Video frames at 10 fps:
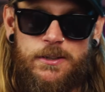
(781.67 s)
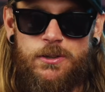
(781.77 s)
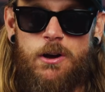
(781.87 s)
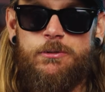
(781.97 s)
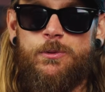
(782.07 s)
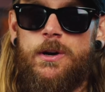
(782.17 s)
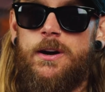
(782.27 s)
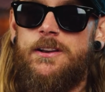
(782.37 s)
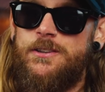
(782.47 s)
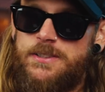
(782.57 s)
software
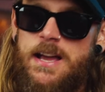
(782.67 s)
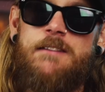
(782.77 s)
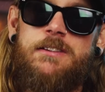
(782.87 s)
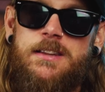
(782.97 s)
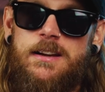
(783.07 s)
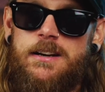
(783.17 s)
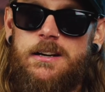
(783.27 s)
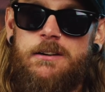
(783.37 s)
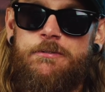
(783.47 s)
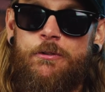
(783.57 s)
and just have it
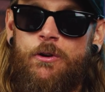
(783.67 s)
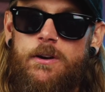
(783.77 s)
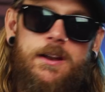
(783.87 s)
there for,